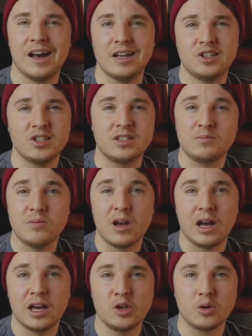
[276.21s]
just
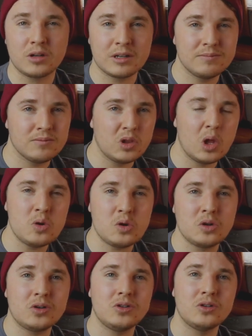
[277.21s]
your
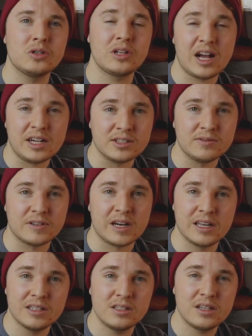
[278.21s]
local
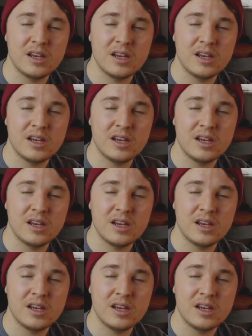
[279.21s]
classifieds,